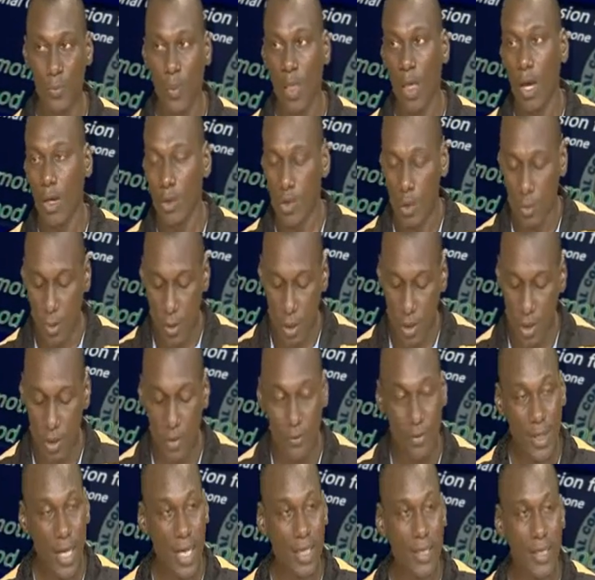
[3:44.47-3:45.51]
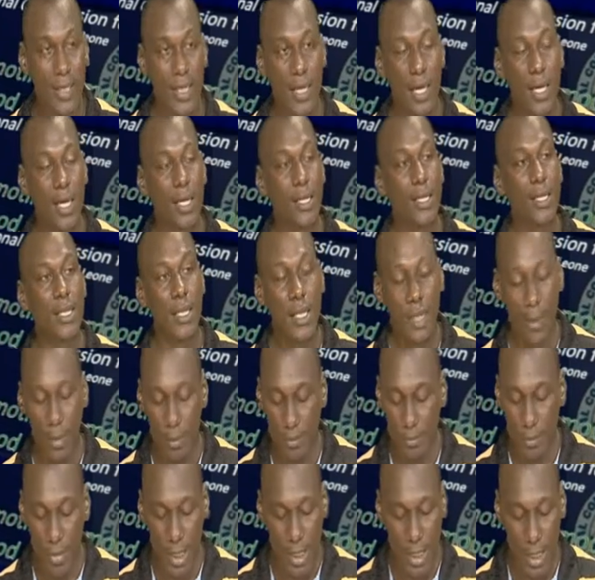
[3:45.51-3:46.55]
So because of that, the
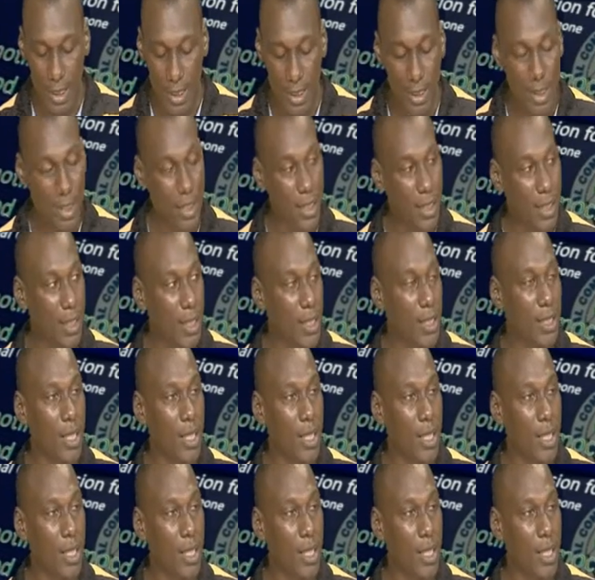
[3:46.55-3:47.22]
military,